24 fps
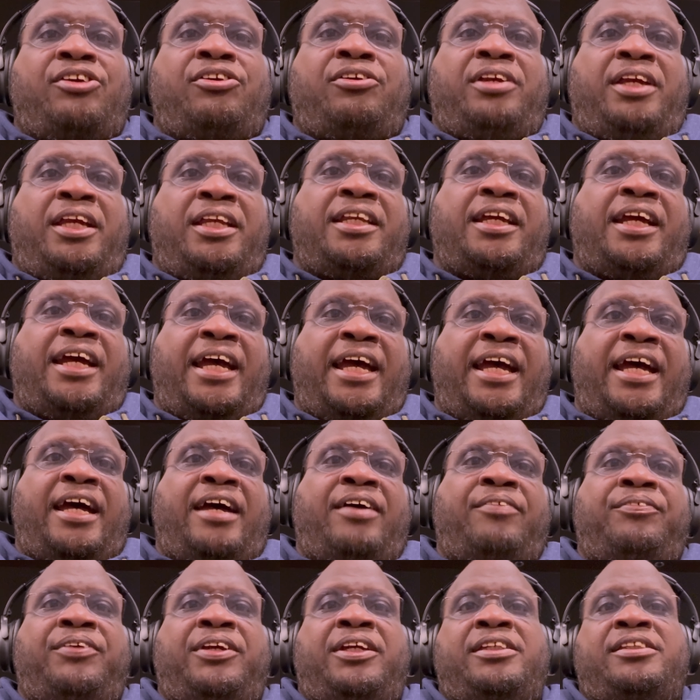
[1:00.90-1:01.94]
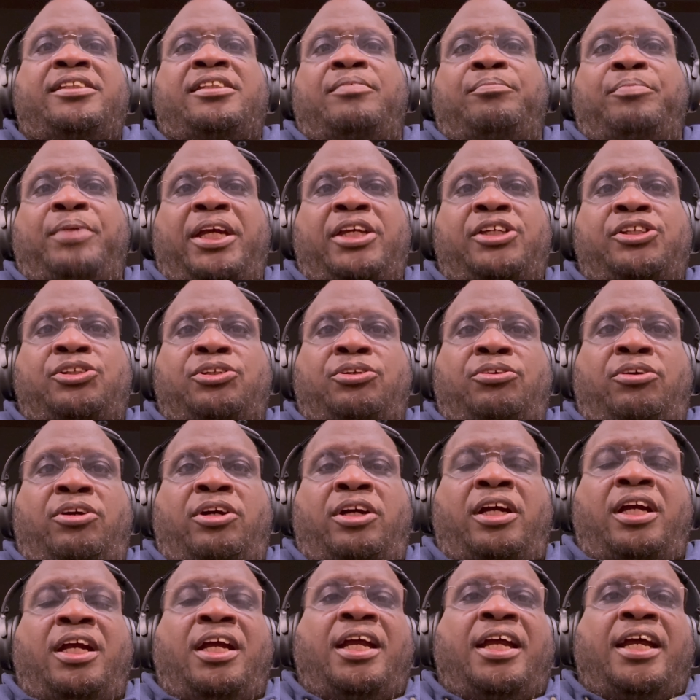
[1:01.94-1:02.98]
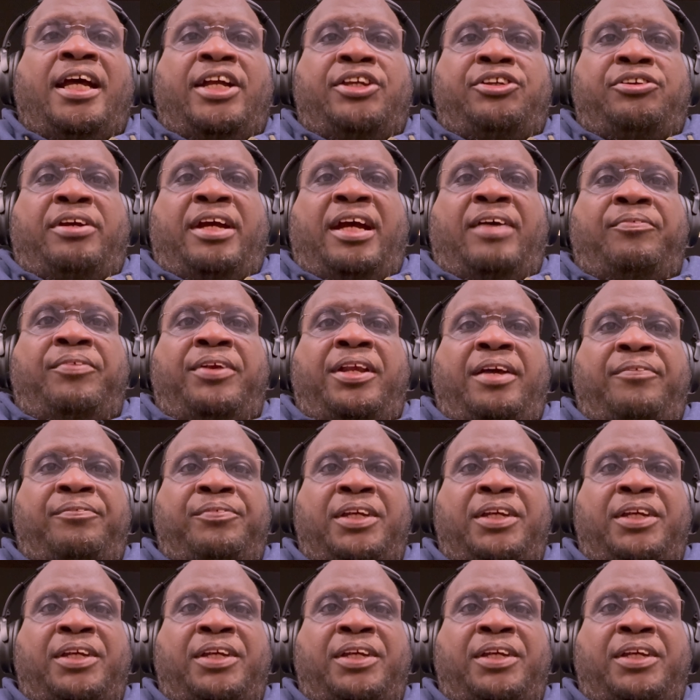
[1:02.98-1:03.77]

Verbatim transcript: you need to have is to make sure that you have enough